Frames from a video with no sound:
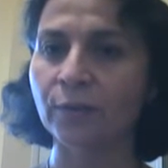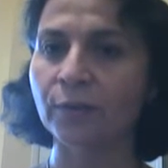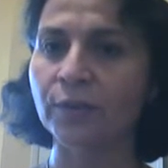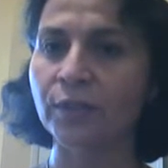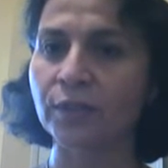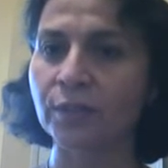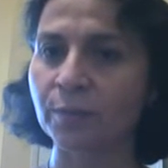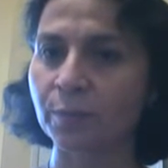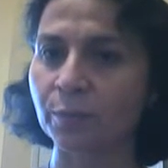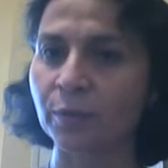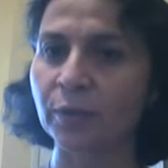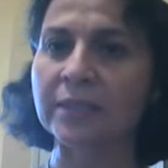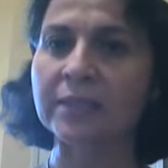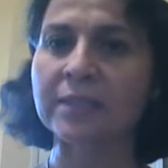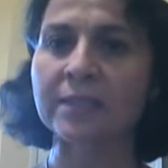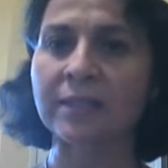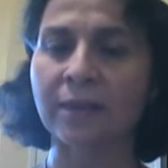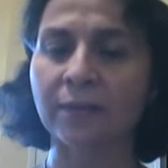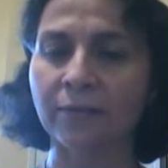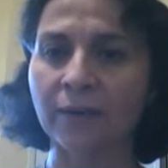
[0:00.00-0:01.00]
just bring
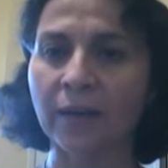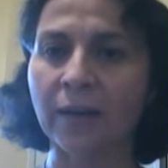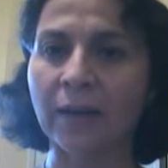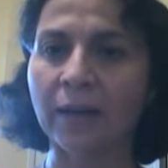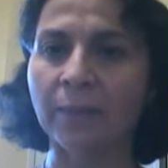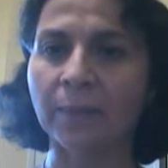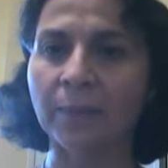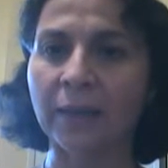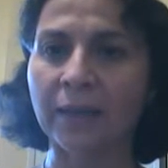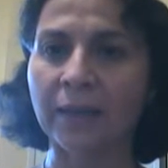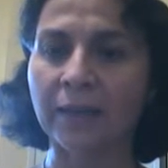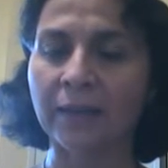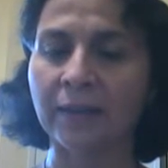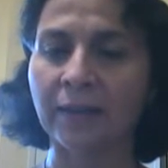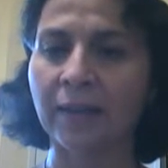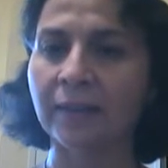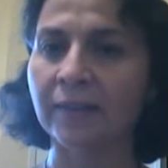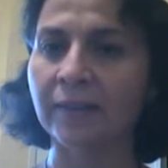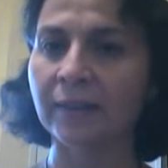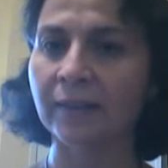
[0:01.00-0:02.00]
stuff up. And
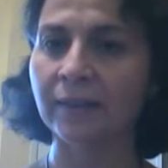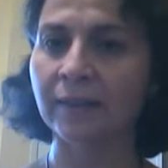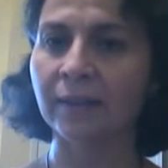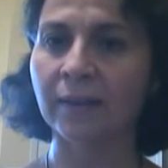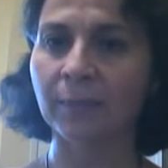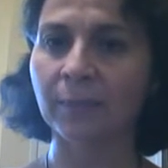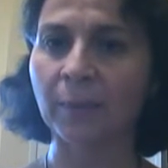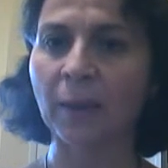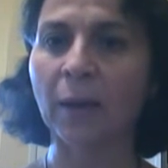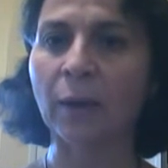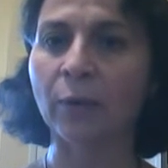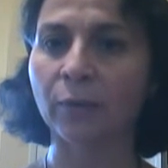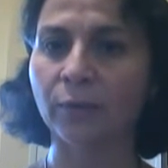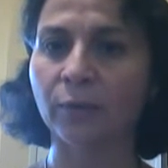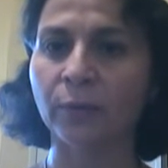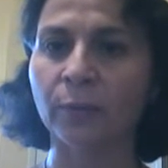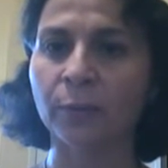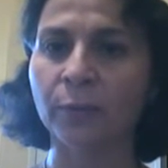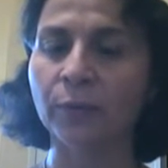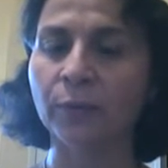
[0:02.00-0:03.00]
I think a
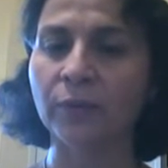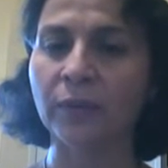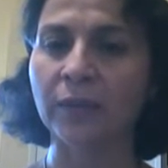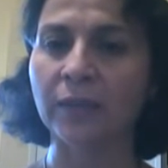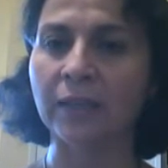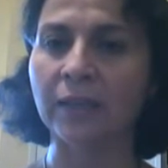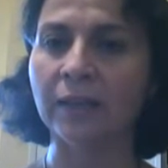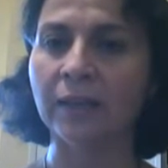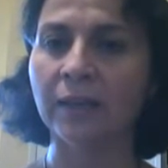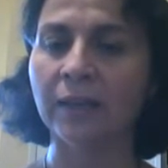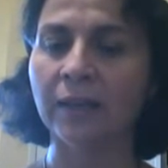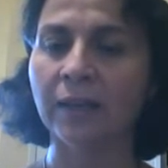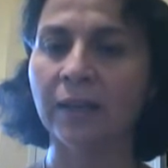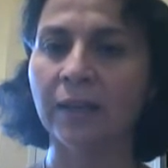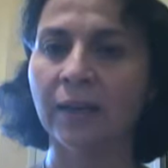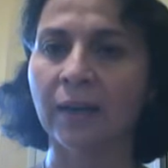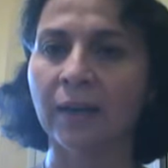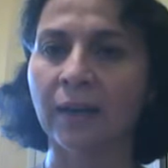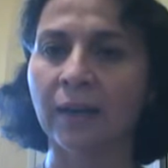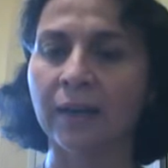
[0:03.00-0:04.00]
powerful movie,
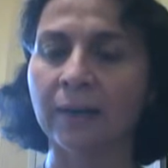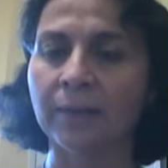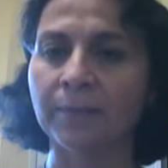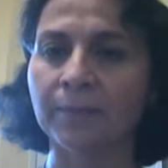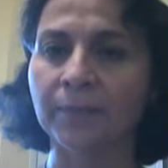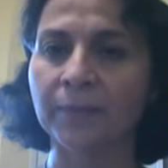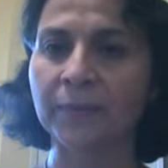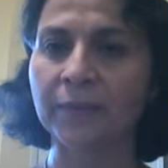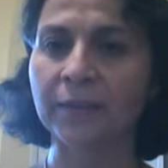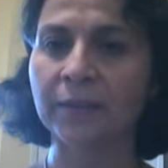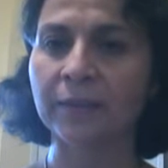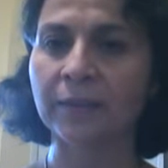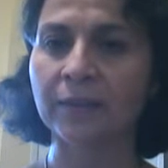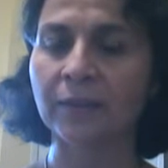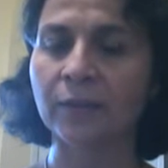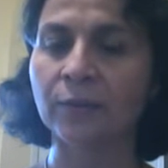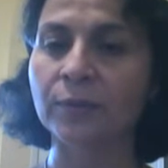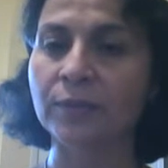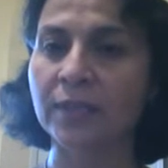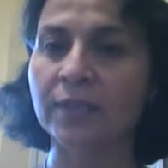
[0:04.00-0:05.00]

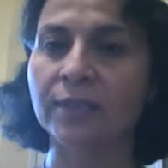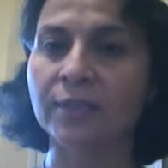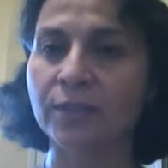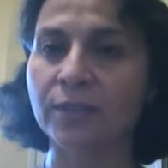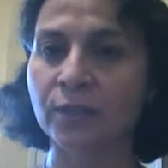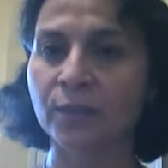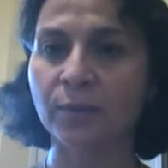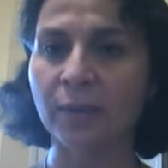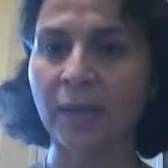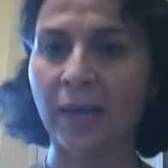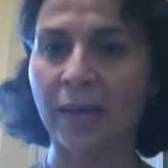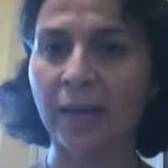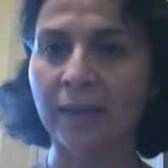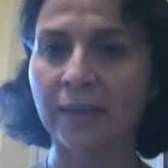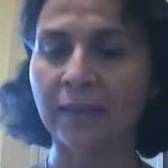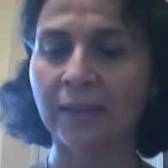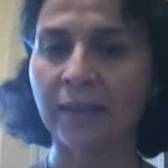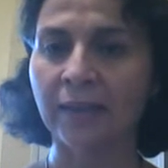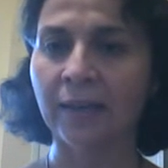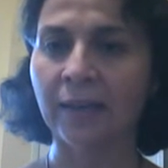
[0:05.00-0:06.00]
does do that.